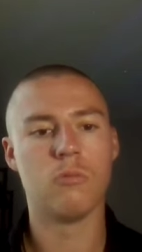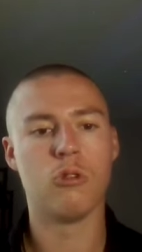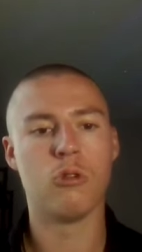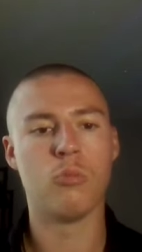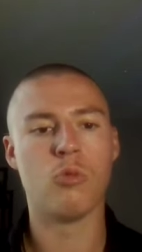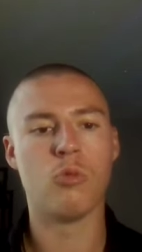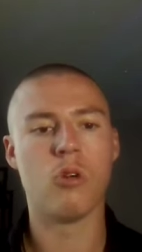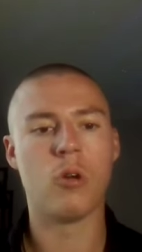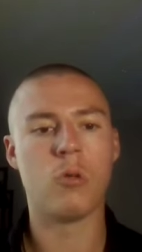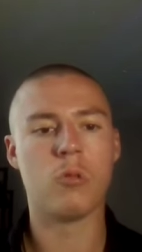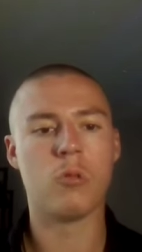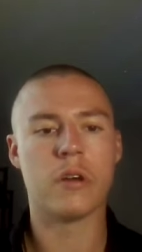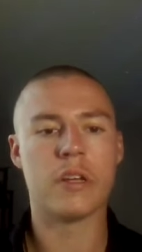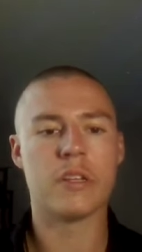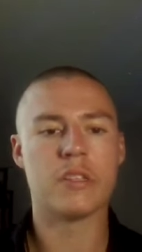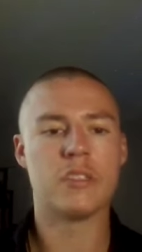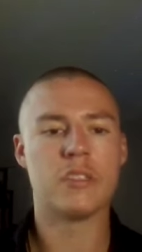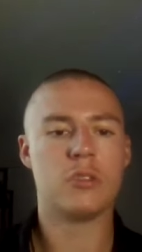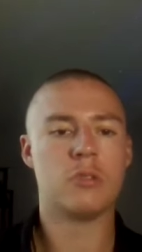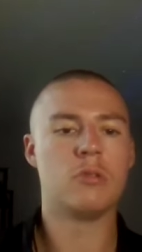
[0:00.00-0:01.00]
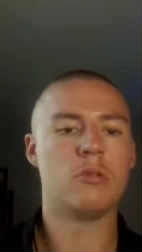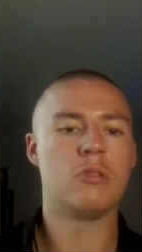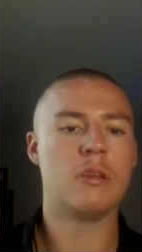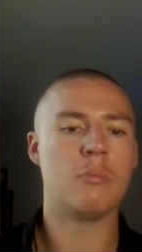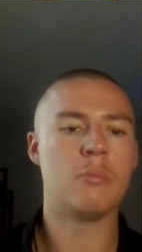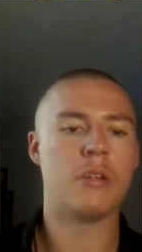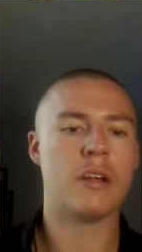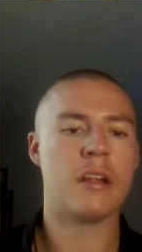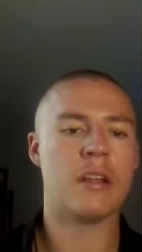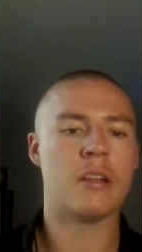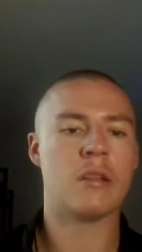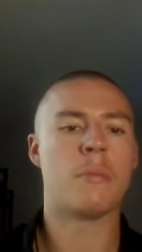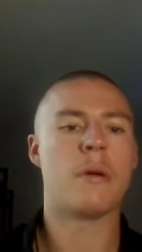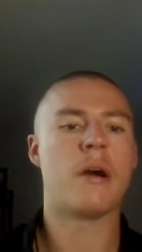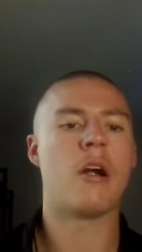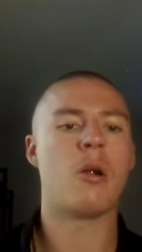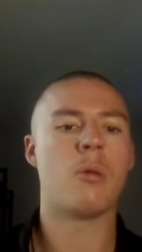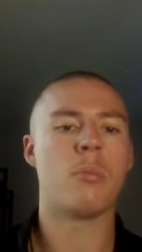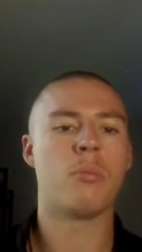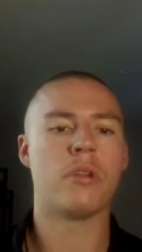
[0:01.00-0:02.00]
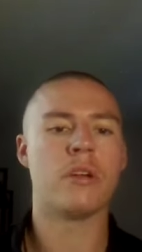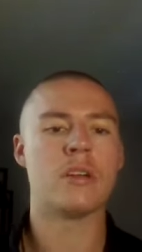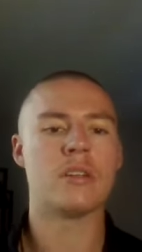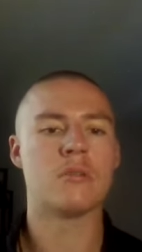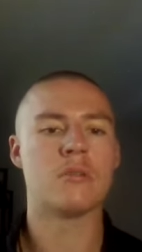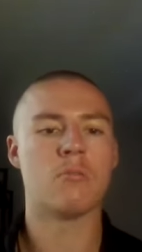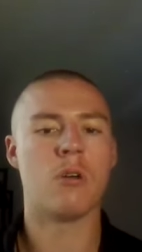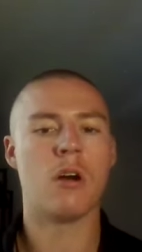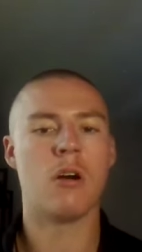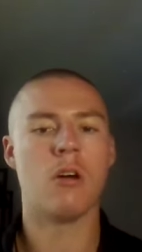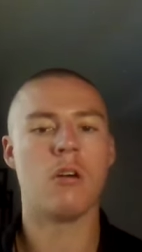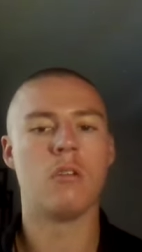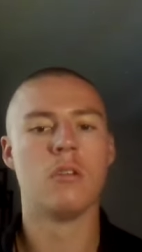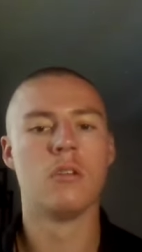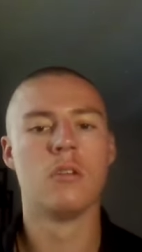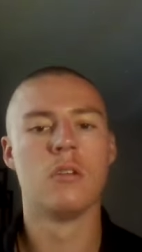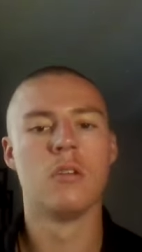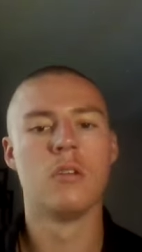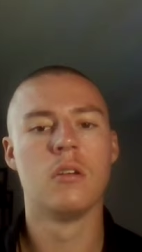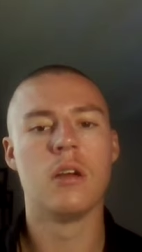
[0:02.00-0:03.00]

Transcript: one more we'll get to. He played on the power play as well.